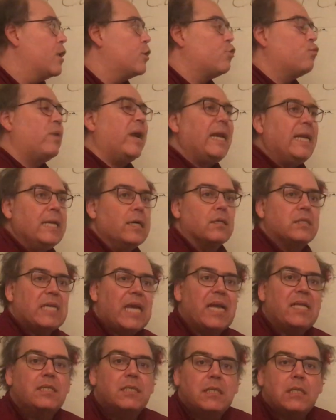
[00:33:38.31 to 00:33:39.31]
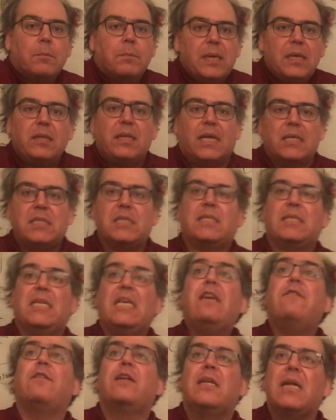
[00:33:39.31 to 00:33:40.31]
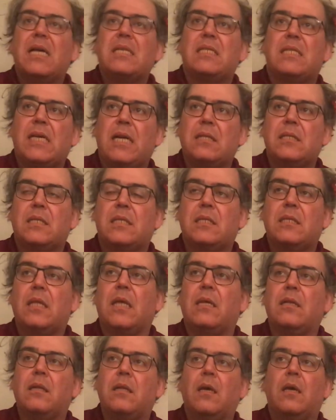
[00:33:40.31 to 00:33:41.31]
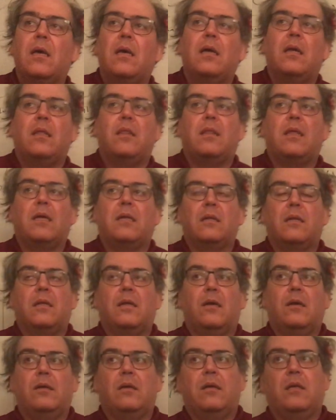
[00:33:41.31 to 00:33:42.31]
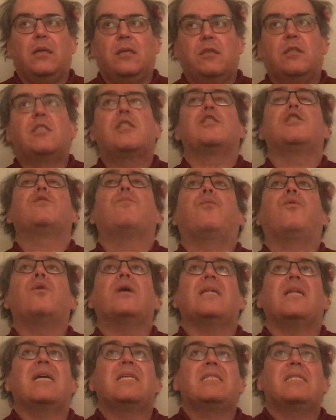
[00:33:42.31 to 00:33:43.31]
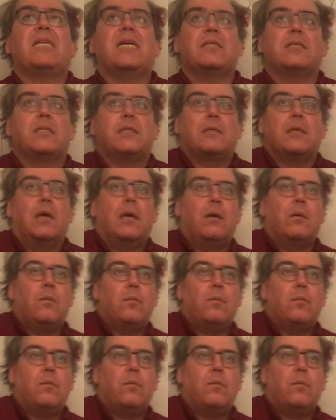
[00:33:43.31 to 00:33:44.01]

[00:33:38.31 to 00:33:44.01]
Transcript: The radial tends to be less, even less dense than, than to support less dense